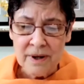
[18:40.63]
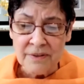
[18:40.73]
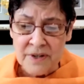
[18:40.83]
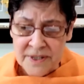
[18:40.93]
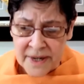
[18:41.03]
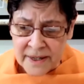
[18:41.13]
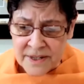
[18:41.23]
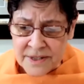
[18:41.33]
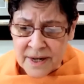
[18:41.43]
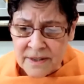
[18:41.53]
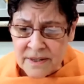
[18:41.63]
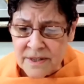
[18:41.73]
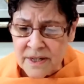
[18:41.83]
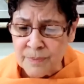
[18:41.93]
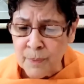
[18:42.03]
And the second sentence
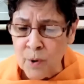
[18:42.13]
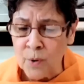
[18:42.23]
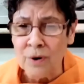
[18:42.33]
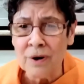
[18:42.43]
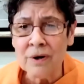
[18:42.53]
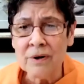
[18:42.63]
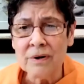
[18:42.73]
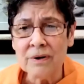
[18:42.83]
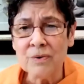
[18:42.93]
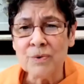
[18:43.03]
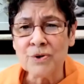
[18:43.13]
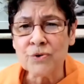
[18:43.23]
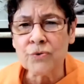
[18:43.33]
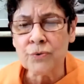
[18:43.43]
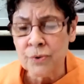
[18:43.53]
he spoke was
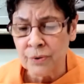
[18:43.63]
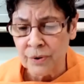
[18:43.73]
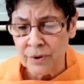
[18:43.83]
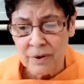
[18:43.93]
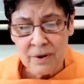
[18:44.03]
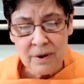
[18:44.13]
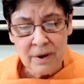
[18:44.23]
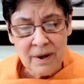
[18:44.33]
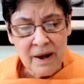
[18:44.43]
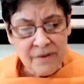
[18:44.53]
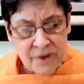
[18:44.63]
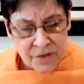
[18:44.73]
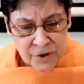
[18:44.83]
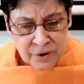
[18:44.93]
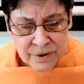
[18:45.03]
truth. And the
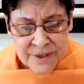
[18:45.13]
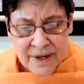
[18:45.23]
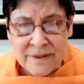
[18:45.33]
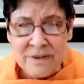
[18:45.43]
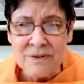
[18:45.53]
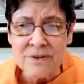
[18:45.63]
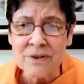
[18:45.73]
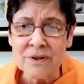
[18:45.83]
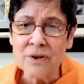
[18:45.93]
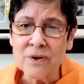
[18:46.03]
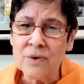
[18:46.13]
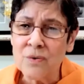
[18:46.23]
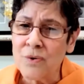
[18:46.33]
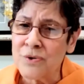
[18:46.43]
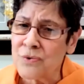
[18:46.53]
third sentence
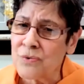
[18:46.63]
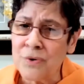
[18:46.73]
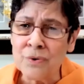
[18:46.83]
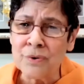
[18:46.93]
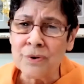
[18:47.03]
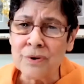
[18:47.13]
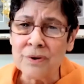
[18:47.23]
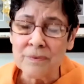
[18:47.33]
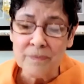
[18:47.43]
was truth.